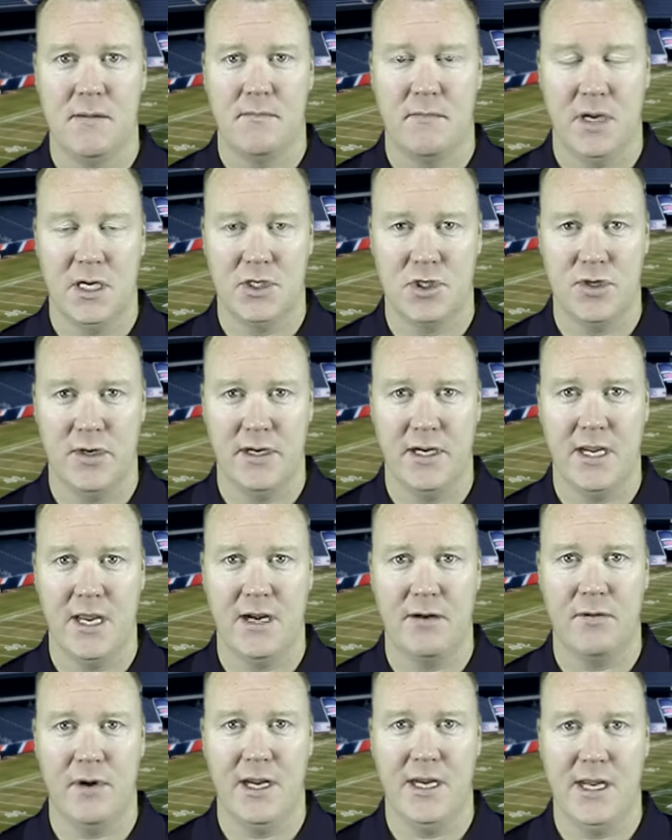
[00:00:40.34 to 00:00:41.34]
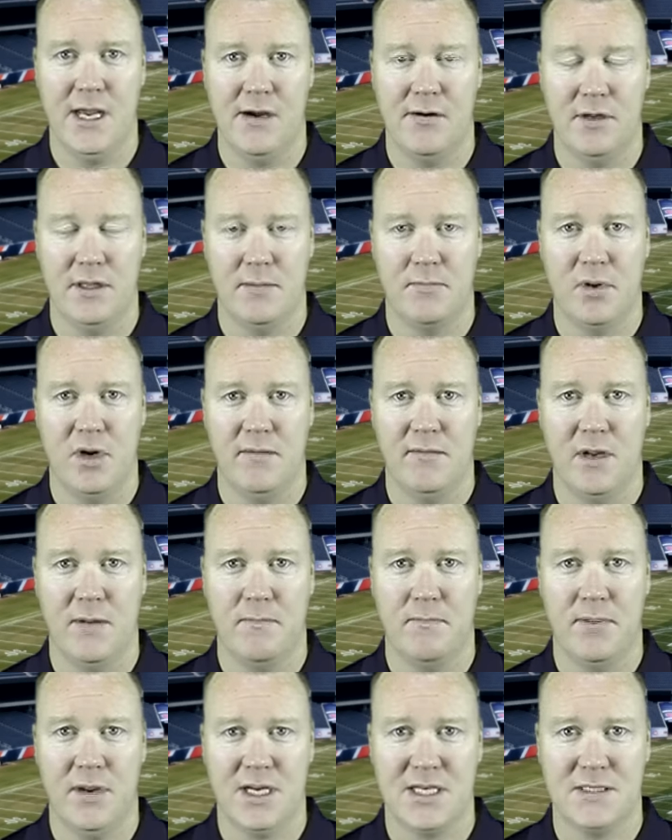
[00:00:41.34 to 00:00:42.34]
Make sure you get it right now on the Premium
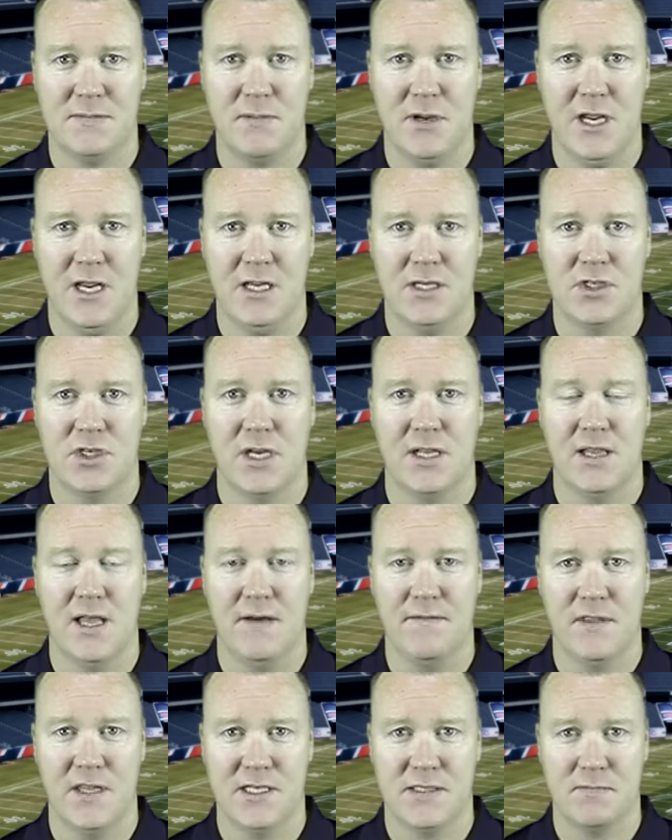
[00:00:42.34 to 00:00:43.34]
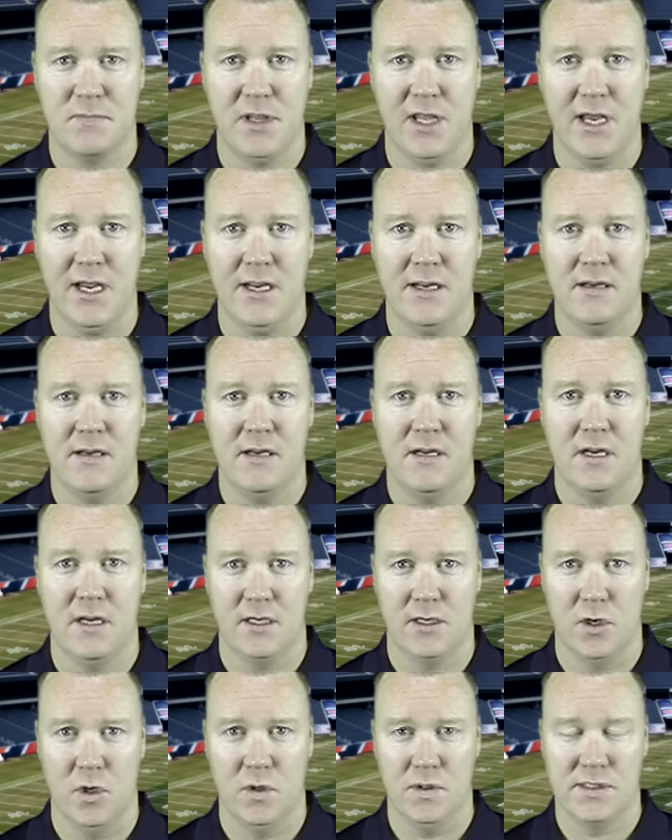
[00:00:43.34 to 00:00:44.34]
Picks page. I love this play.
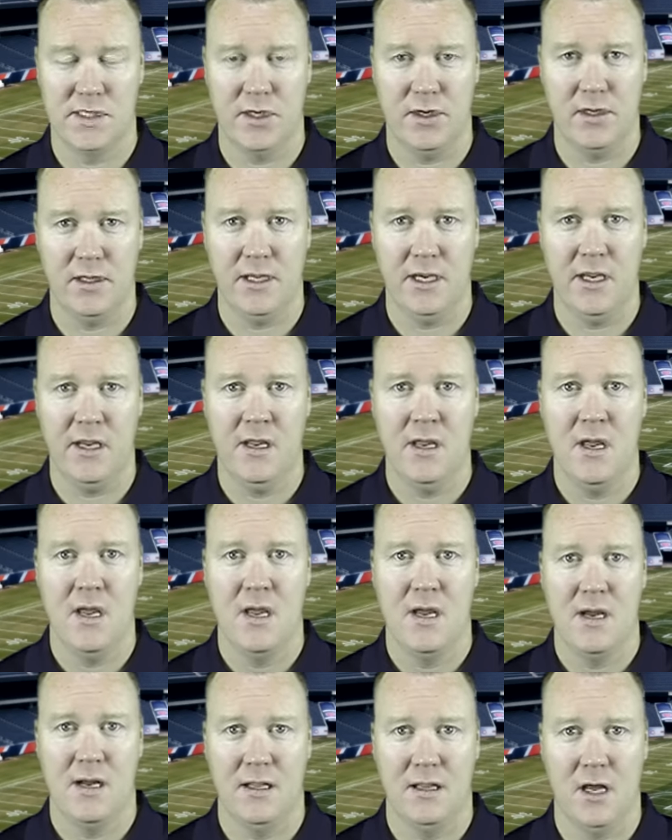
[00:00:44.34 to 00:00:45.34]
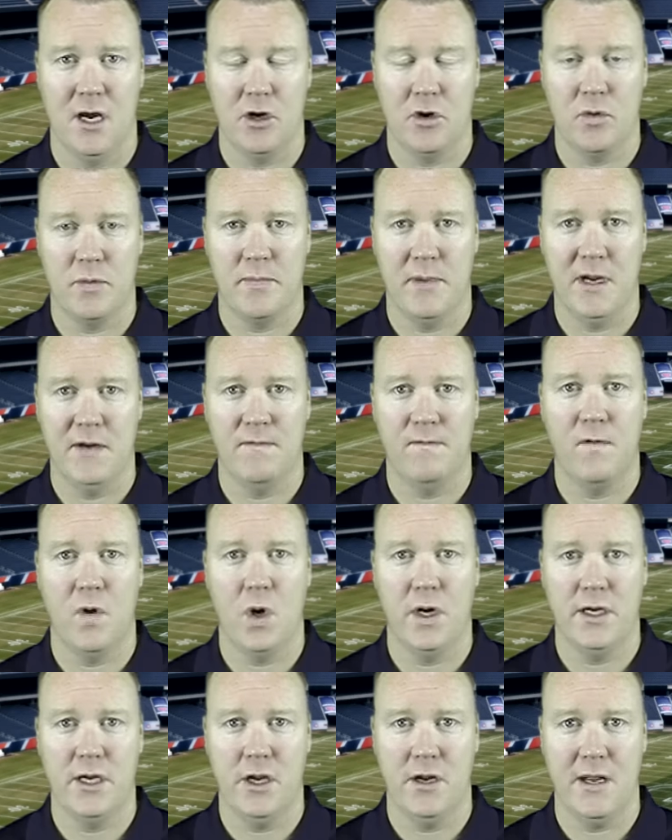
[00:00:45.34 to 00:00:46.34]
It goes early, along with my
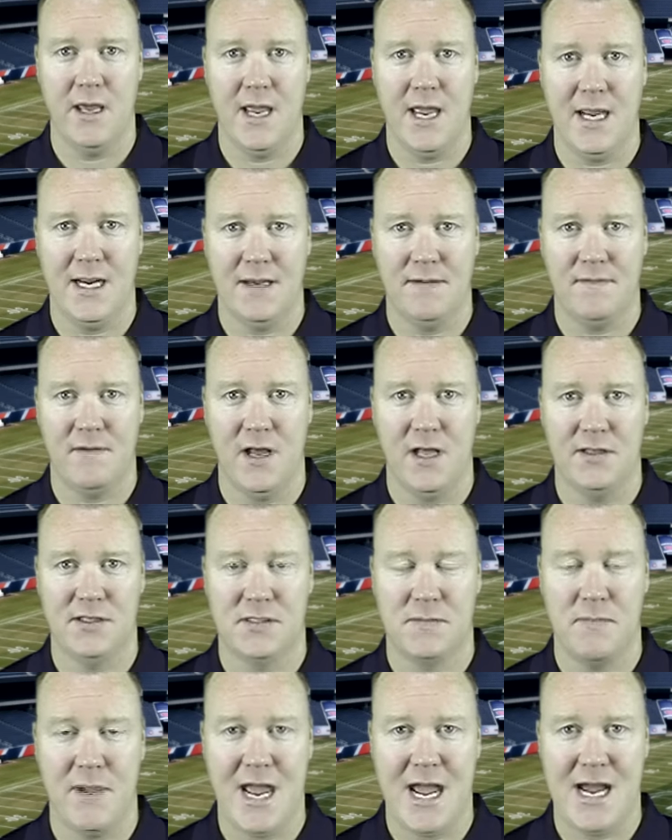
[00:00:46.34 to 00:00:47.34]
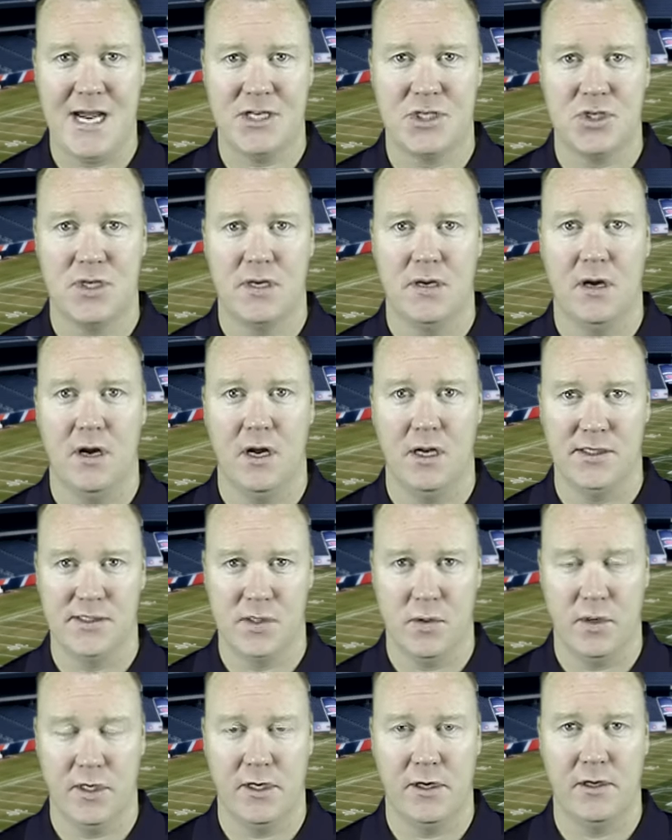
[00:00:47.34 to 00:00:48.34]
4 unit NFL Smash,
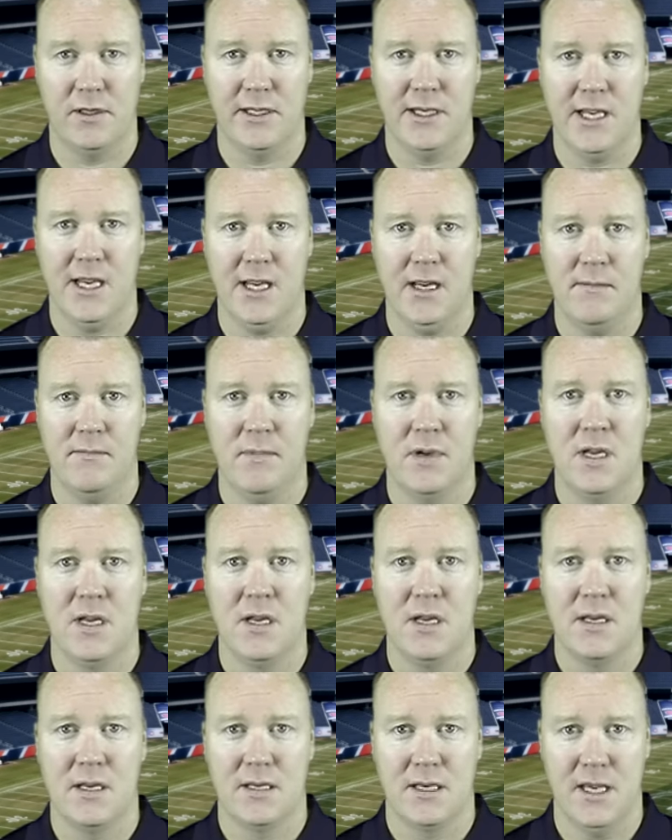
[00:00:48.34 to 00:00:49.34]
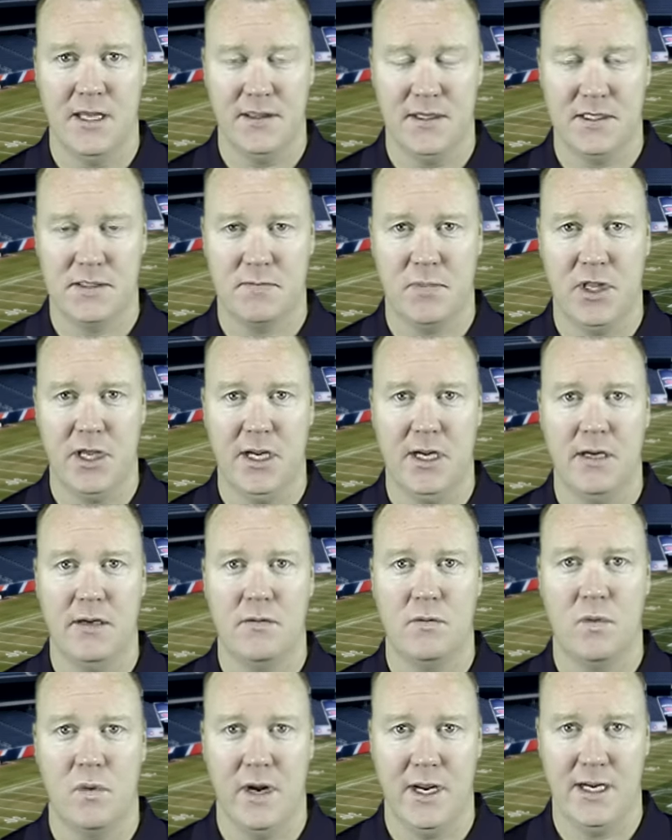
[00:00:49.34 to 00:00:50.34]
also an early game. Get this
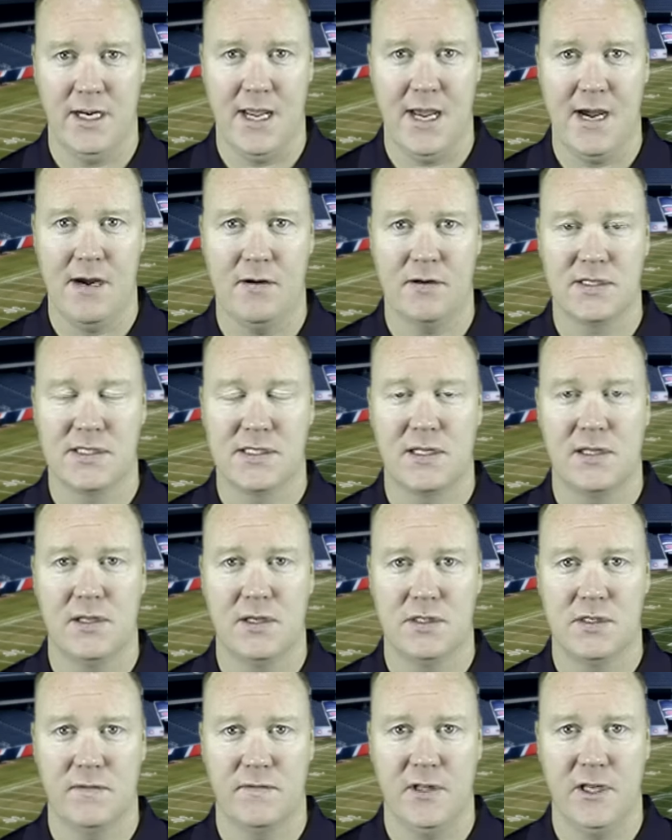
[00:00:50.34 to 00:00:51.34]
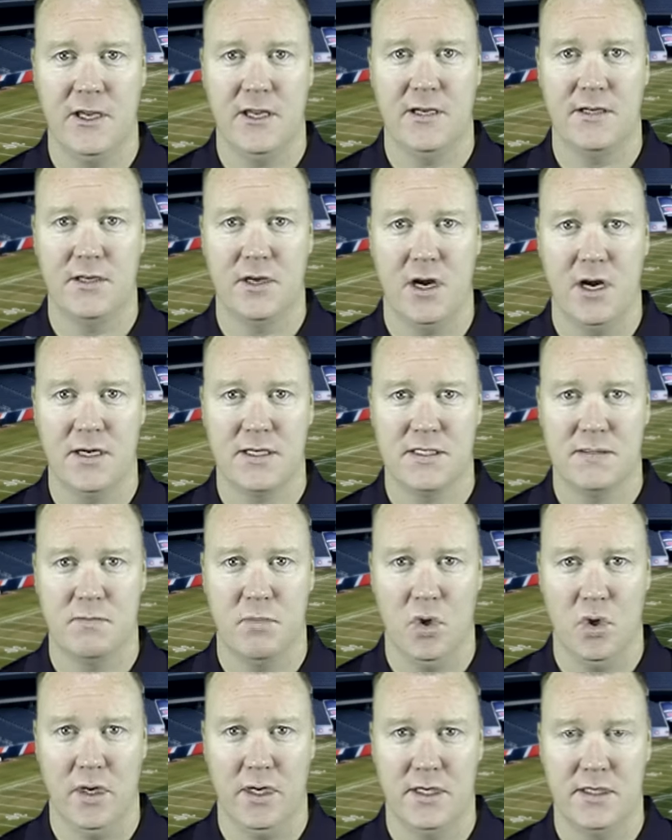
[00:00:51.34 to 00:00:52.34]
play right now exclusively at Doc
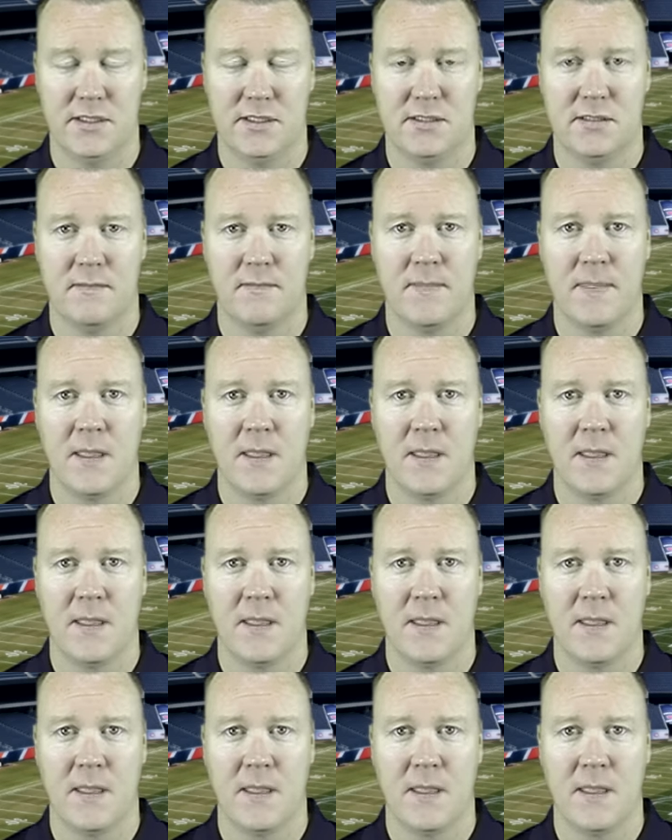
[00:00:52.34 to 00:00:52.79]
Sports.